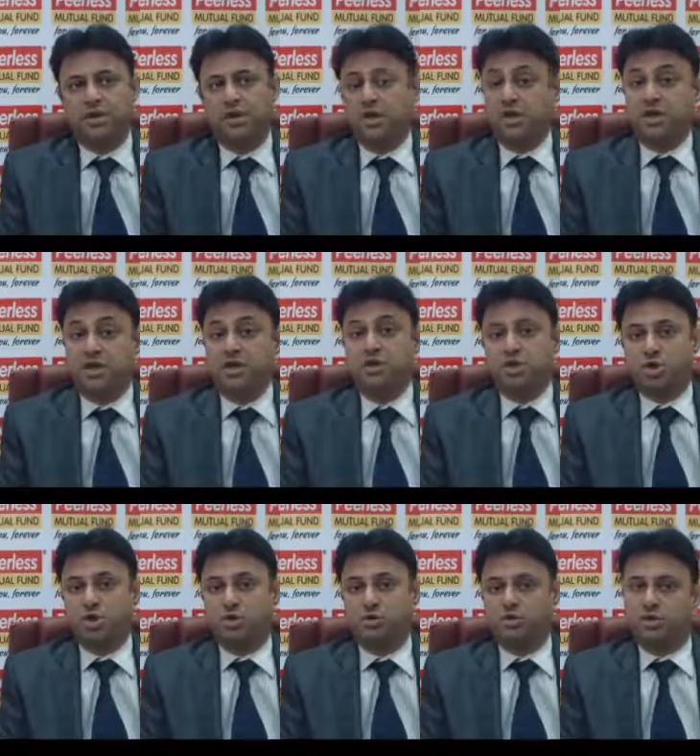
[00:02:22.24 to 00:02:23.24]
In
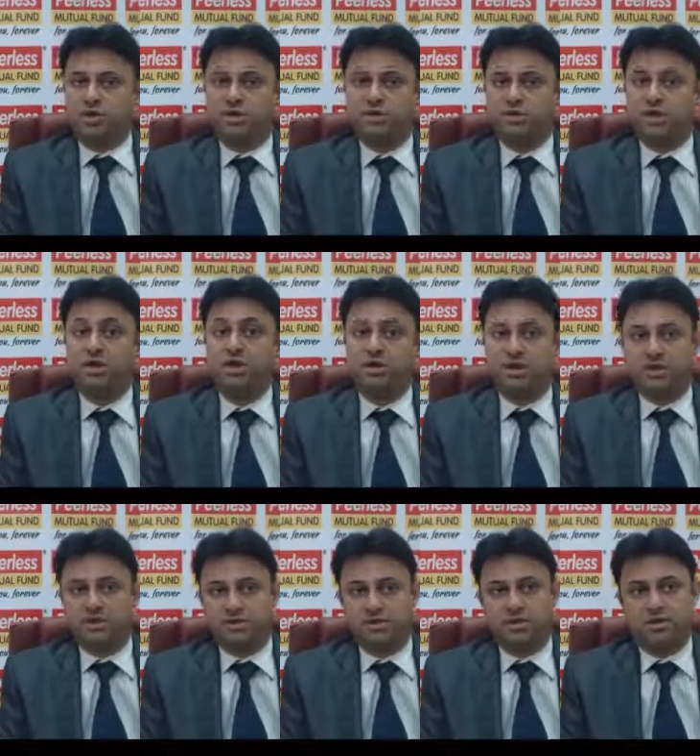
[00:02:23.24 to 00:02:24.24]
addition, there is herd
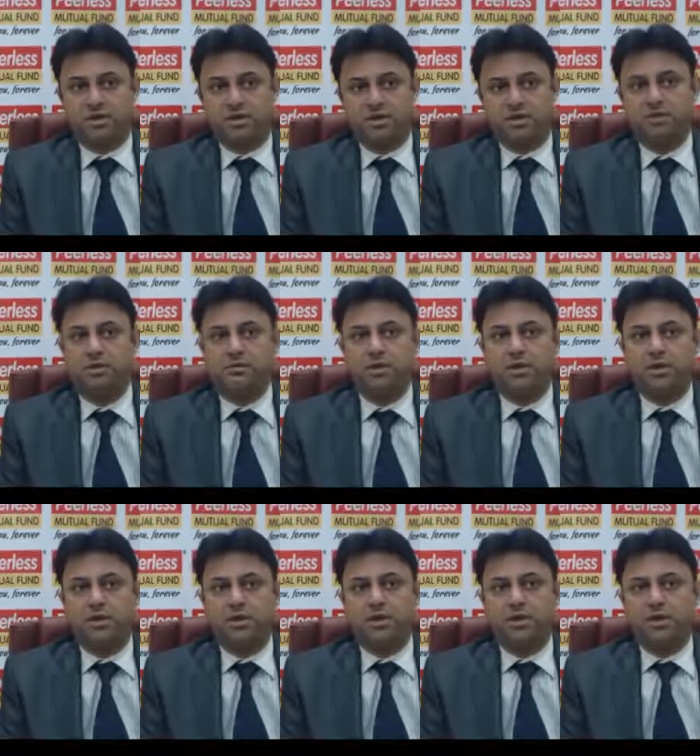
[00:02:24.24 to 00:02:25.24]
risk.
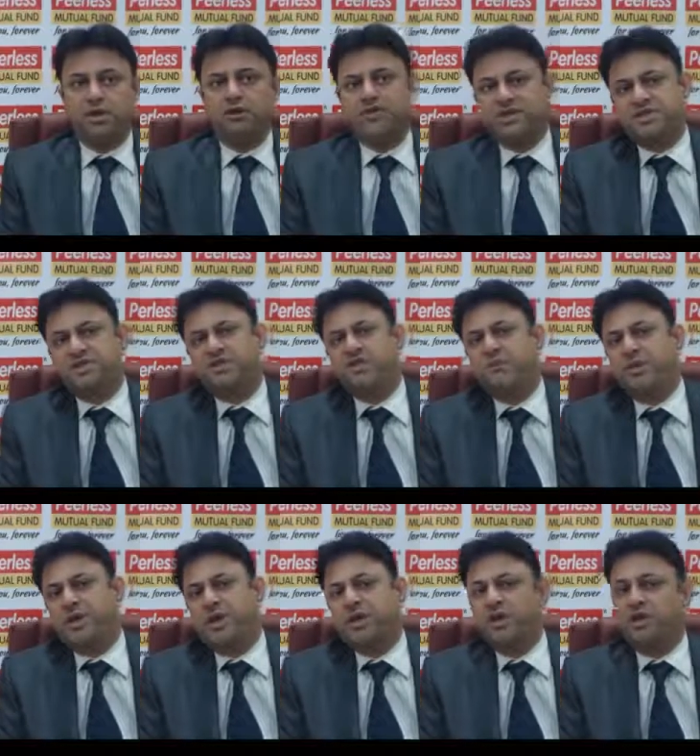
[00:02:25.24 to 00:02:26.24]
Investors
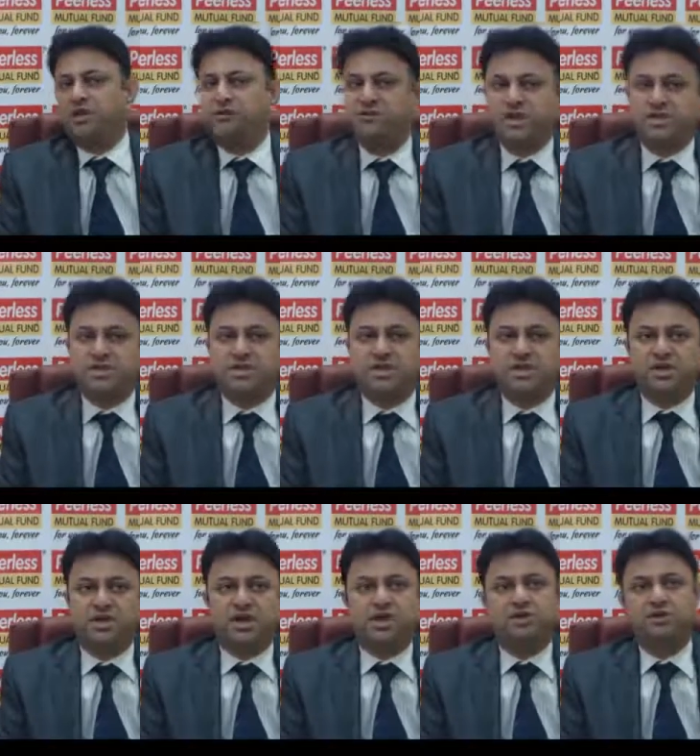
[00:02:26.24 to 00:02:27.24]
typically invest
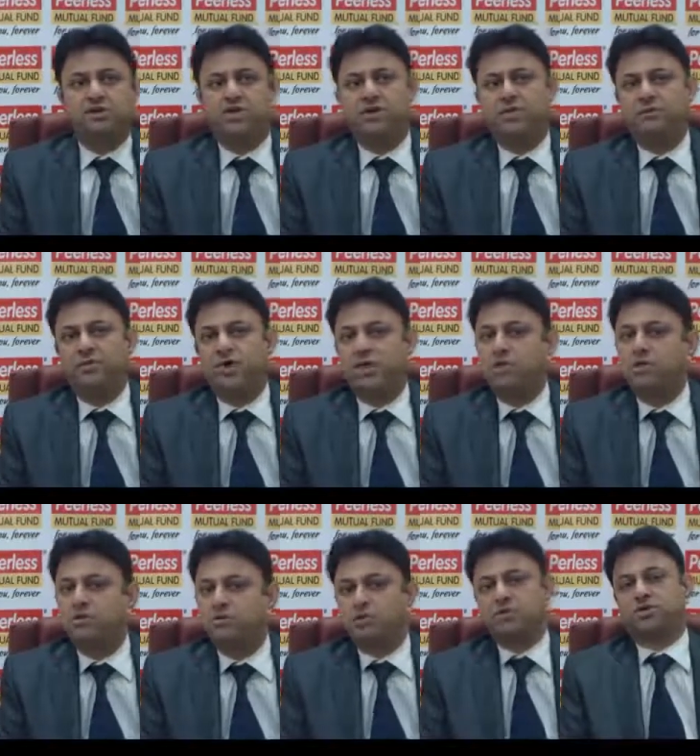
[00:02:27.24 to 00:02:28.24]
in and redeem
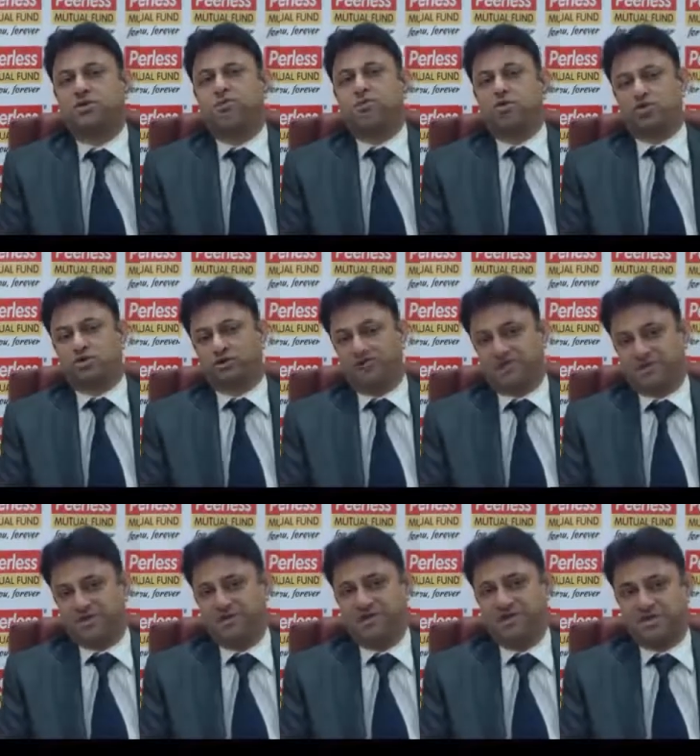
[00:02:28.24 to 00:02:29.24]
across the mutual fund
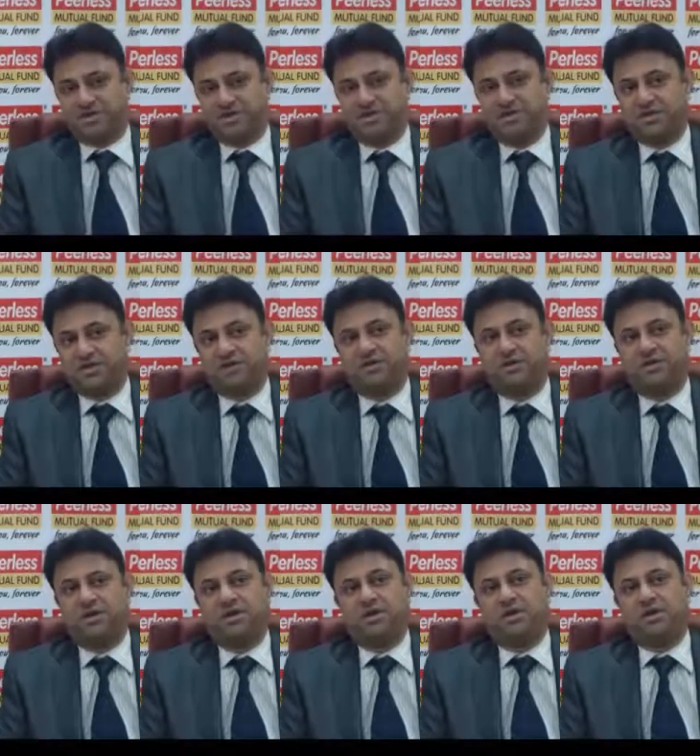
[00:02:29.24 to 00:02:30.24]
industry,
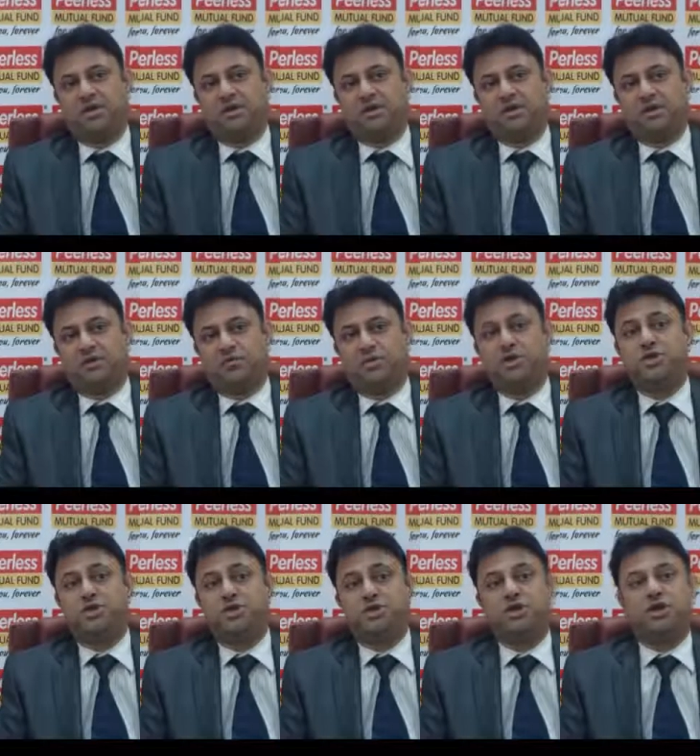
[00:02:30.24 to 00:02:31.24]

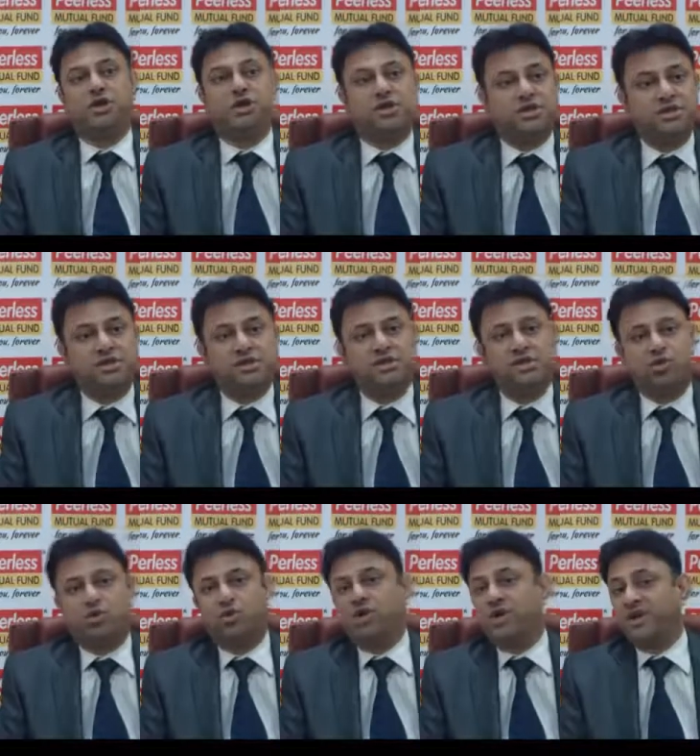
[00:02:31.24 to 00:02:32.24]
which increases
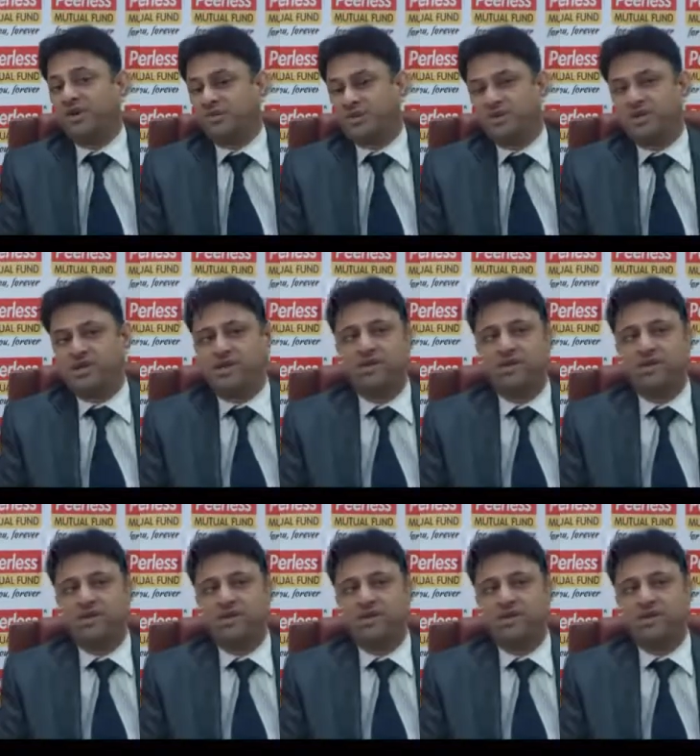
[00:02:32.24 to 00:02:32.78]
total risk,